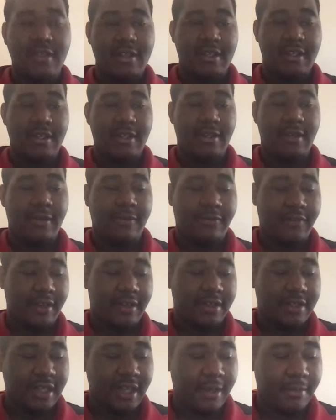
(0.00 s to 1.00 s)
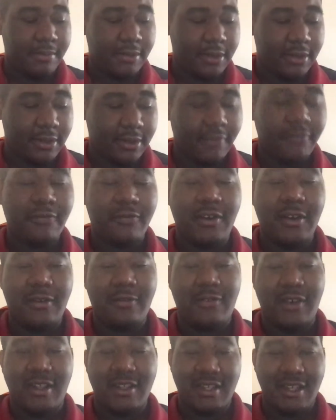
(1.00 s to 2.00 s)
did a
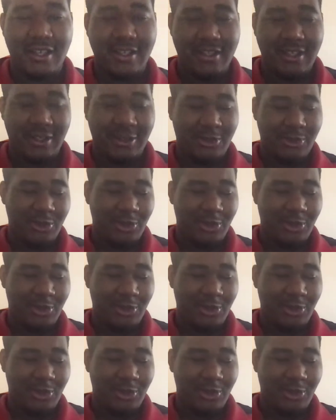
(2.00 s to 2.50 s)
fantastic